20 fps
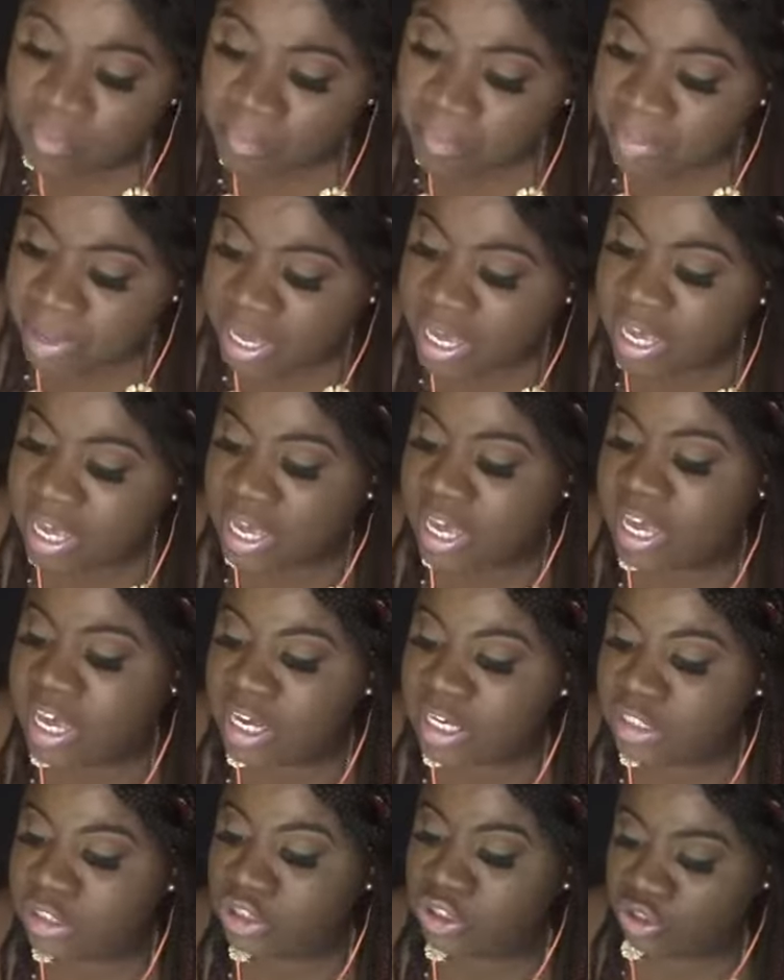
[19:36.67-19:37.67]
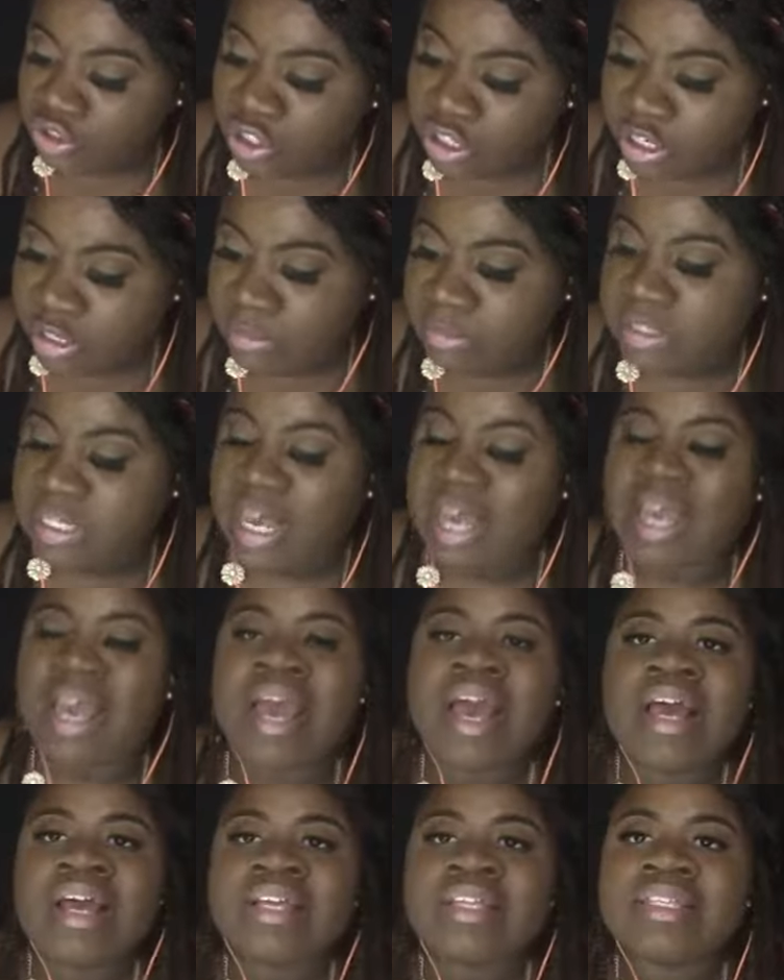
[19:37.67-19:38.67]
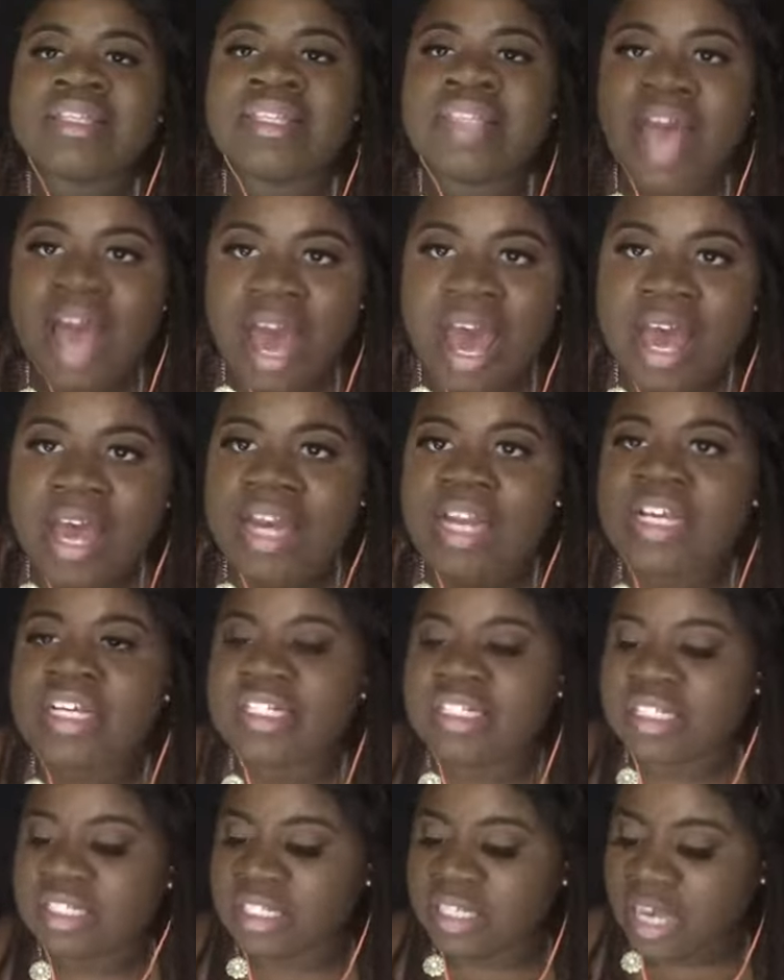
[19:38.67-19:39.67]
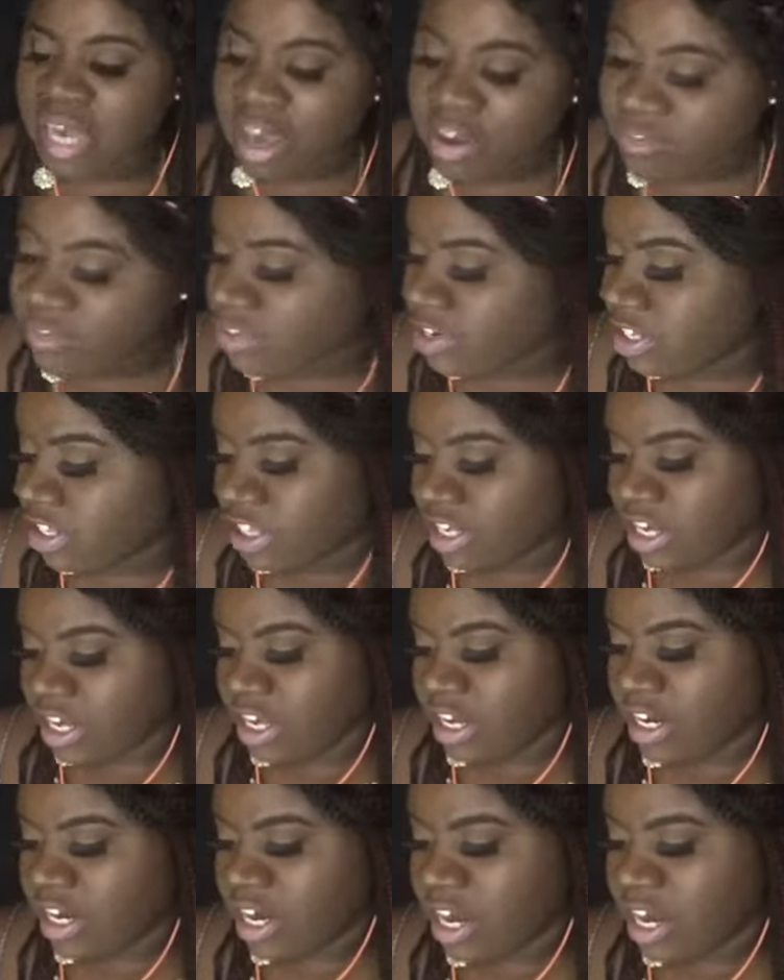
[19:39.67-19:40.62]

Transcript: Big dreams. Like, that is everything.